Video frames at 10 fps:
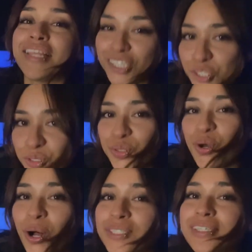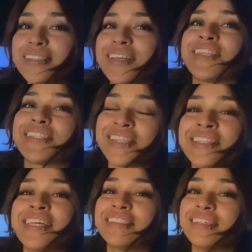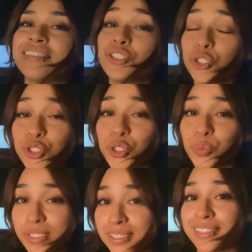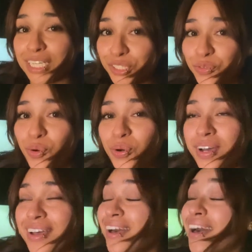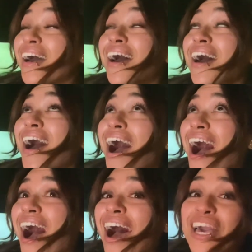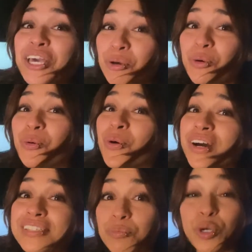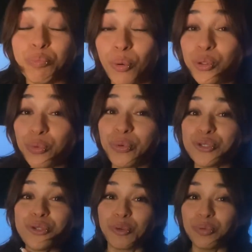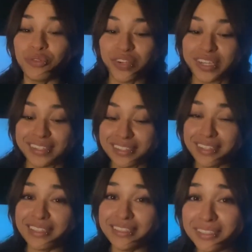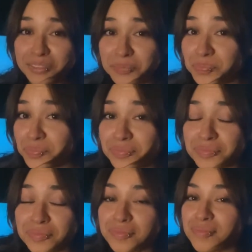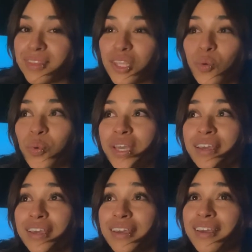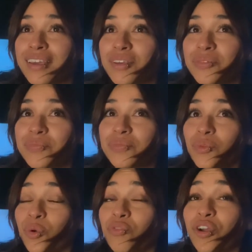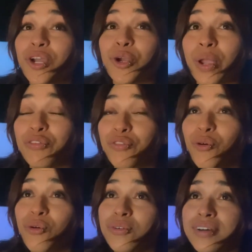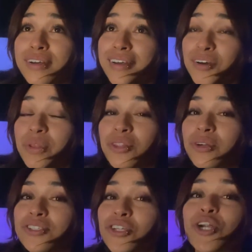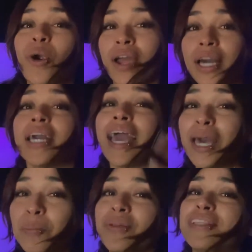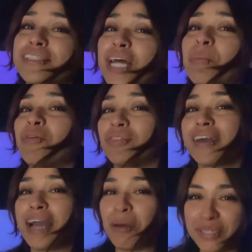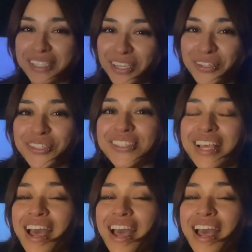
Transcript: they called us and they said that the surgery was successful. We both were super freaking excited. We were very grateful. We literally started crying again, but this time of like happy tears.